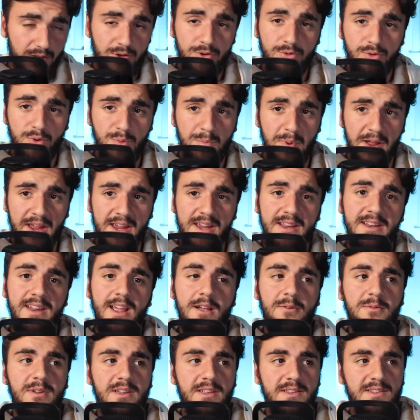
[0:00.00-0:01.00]
Group E
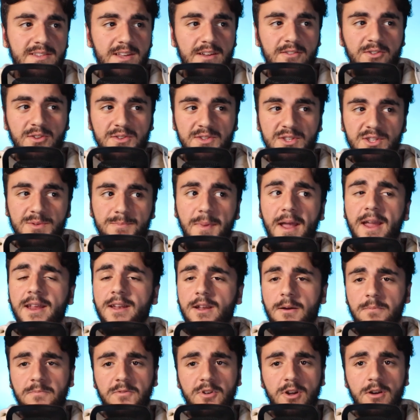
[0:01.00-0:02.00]
now, we can say, got
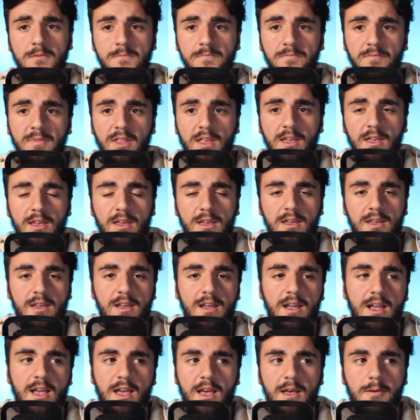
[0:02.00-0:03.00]
Spain up top,
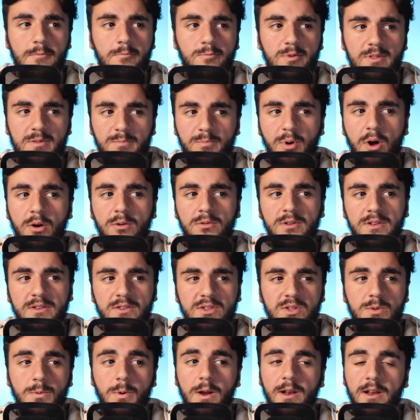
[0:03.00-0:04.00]
with
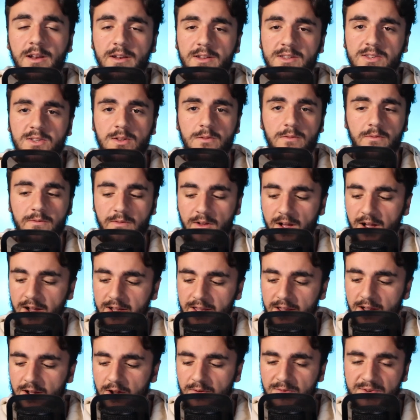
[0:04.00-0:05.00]
Poland, Sweden, and
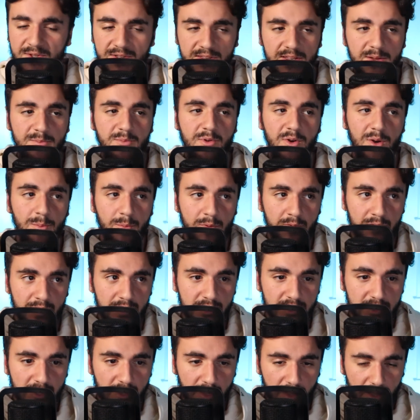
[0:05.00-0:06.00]
Slovakia. Obviously,
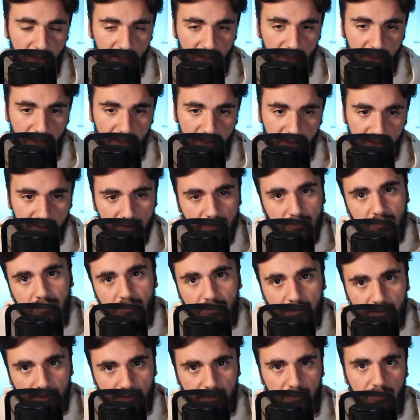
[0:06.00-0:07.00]
Ibrahimovic
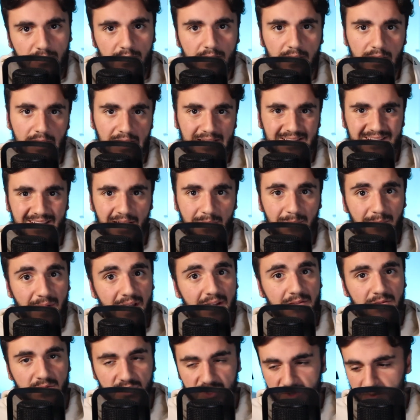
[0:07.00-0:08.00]
has come
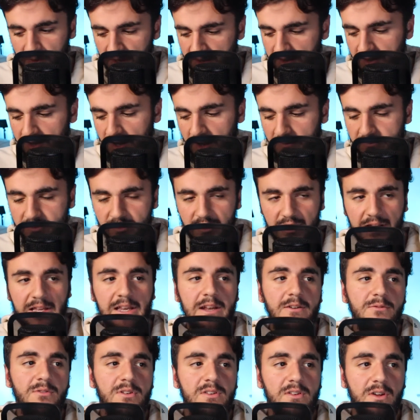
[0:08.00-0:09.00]
back for Sweden after he
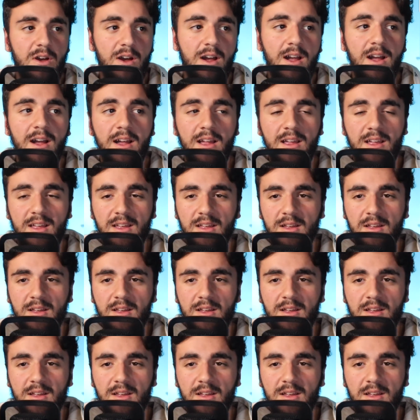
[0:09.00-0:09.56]
did retire.